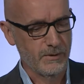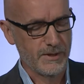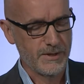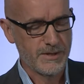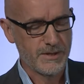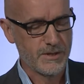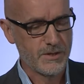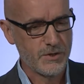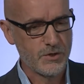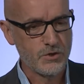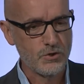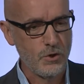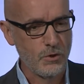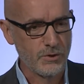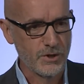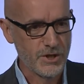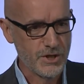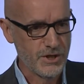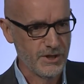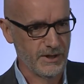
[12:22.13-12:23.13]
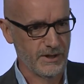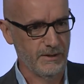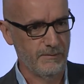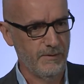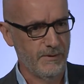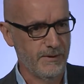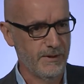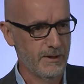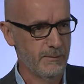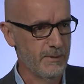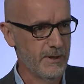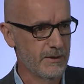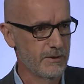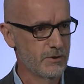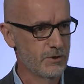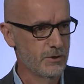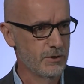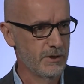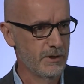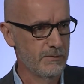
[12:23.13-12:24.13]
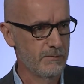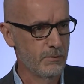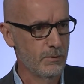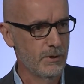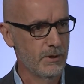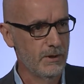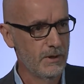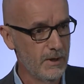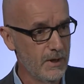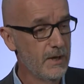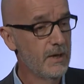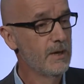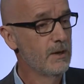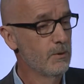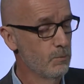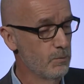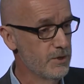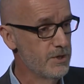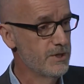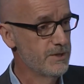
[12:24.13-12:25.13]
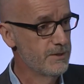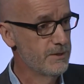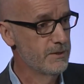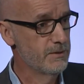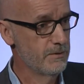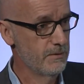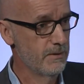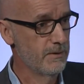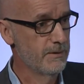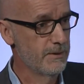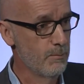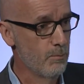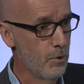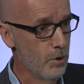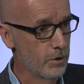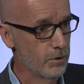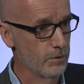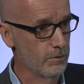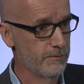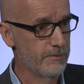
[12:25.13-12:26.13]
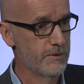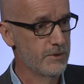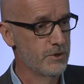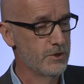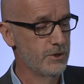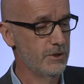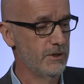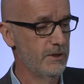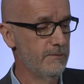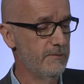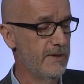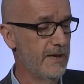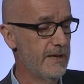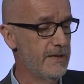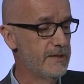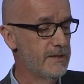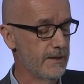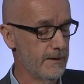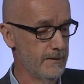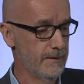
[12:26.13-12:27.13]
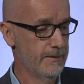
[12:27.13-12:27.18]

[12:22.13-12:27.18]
It's astonishing if you think about the journey of oil, which is the model for the journey of data.